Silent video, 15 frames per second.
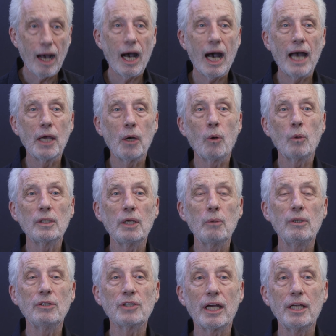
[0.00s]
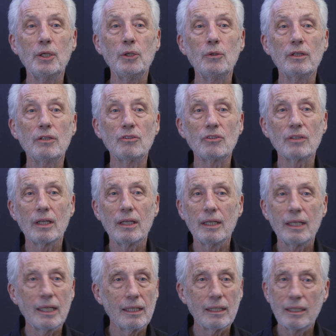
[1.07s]
I only wish I knew this
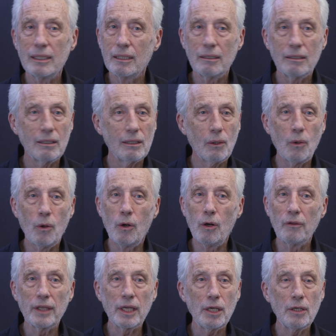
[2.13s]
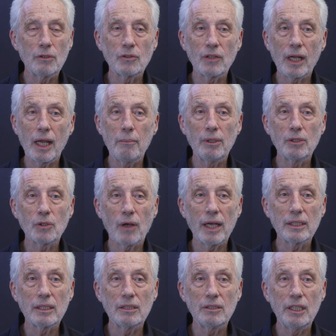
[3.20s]
all the years that I've been
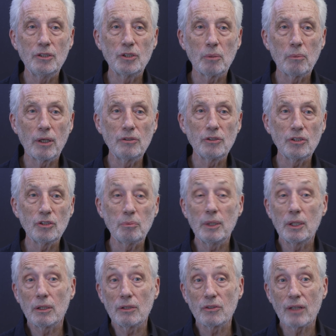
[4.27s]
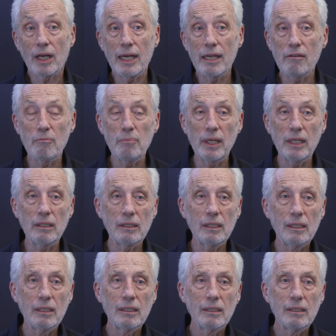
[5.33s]
trying to teach emergence, because I have been
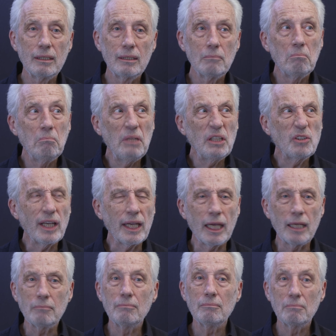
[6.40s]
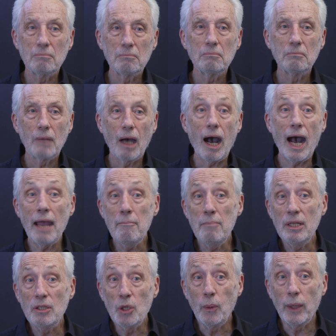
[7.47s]
missing it. I've
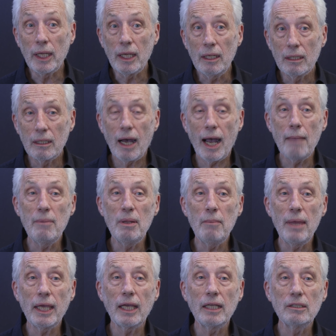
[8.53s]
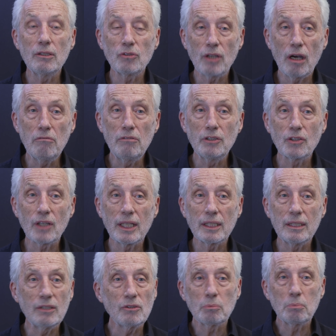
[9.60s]
been doing it. I've been making discoveries like
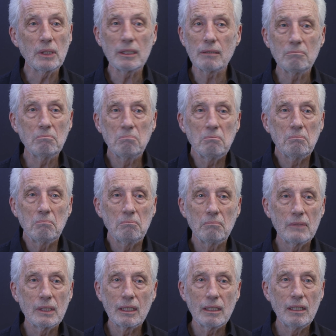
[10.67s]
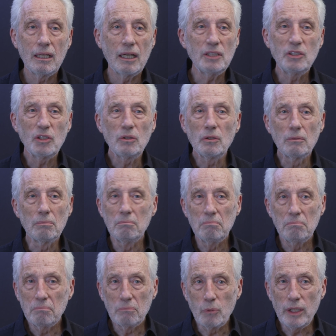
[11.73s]
this, but until
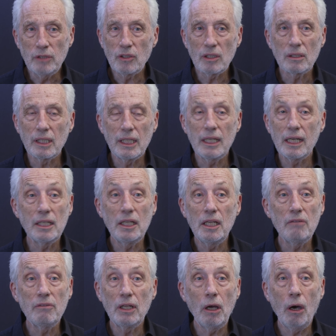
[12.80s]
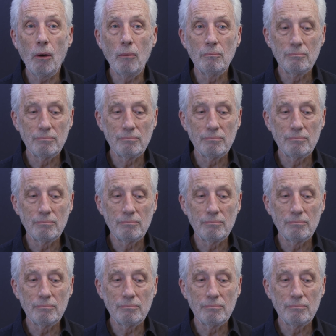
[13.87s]
recently I didn't even know.